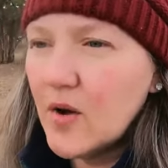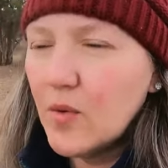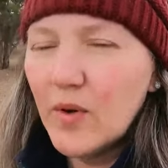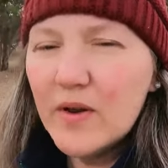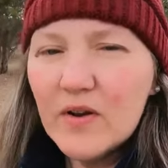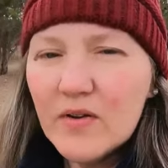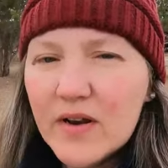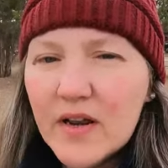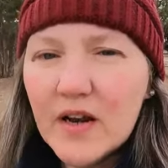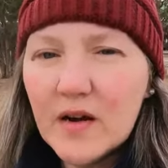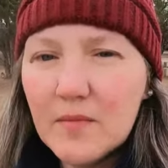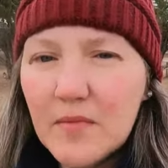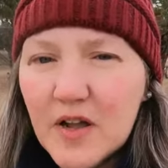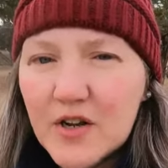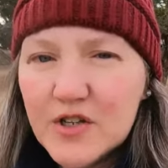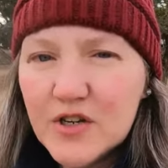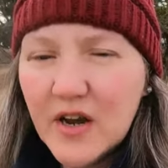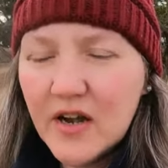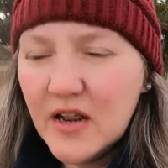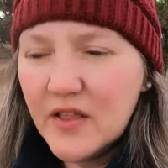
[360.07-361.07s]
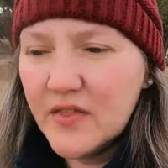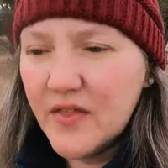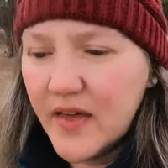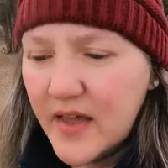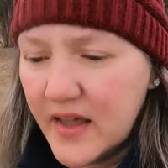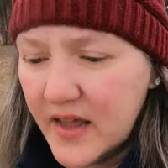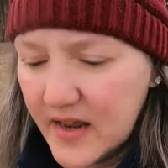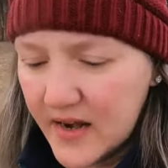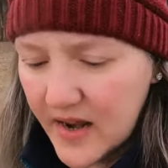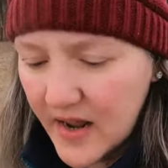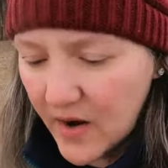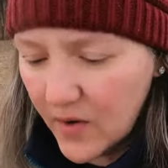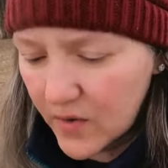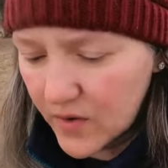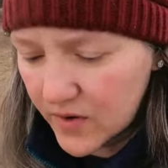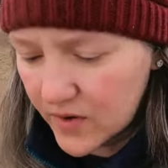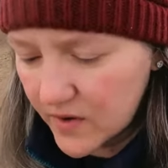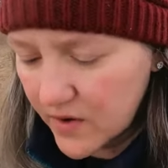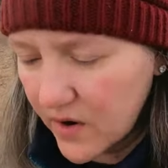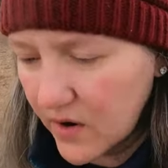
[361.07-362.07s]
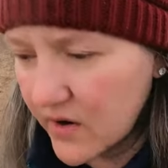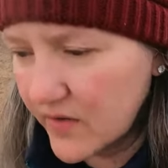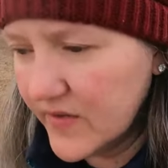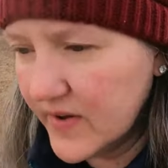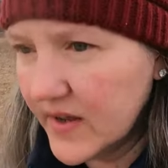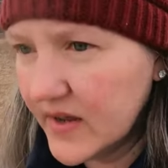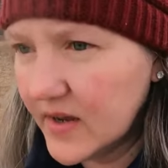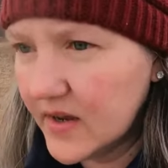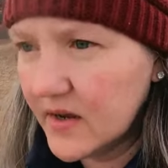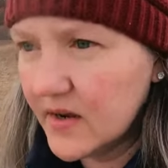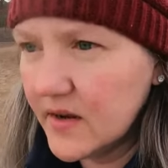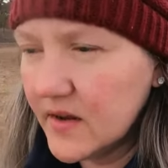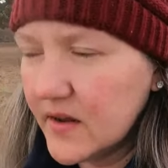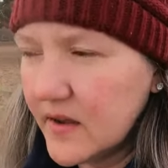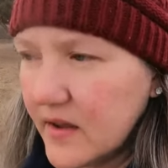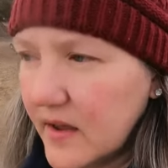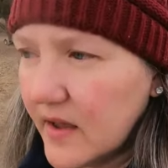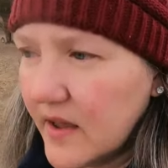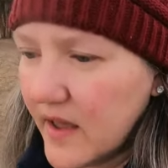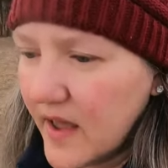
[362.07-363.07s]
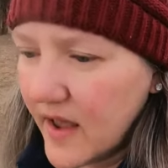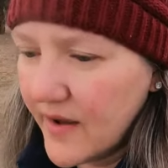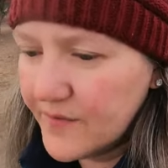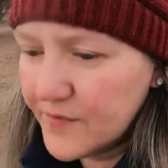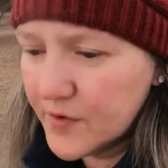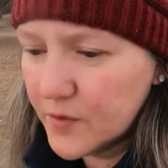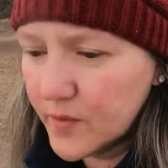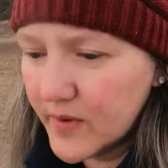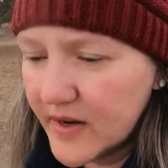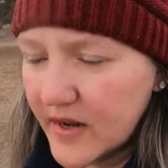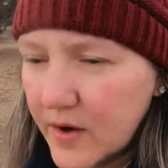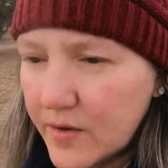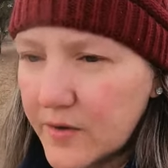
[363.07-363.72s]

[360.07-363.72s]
we don't hear much anything in our RV after we